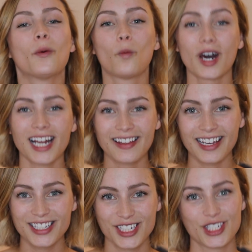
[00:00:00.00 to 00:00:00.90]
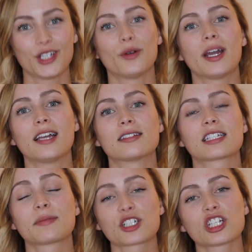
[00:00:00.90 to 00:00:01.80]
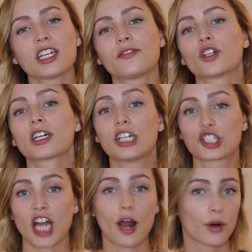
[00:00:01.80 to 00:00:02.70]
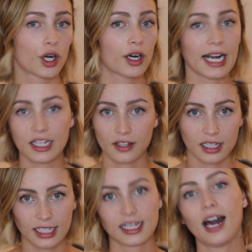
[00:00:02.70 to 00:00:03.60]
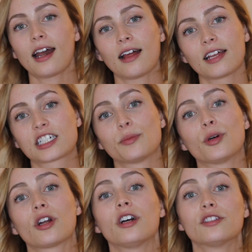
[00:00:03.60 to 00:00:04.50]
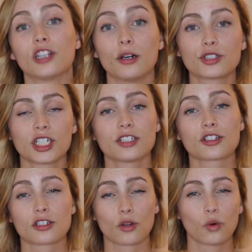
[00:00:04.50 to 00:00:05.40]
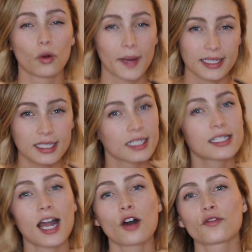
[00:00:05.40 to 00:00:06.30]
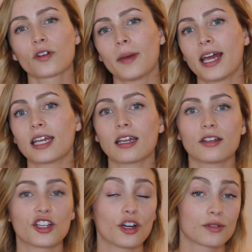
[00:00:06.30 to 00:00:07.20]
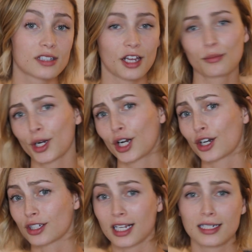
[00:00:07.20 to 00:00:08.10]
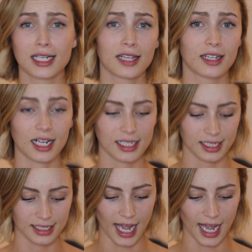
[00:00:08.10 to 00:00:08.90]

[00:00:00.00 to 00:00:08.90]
what I like to do is, especially if you're gonna shower or anything like that, I like to put on lotion just to cool my skin down from any, you know, sunburn or suntan that I did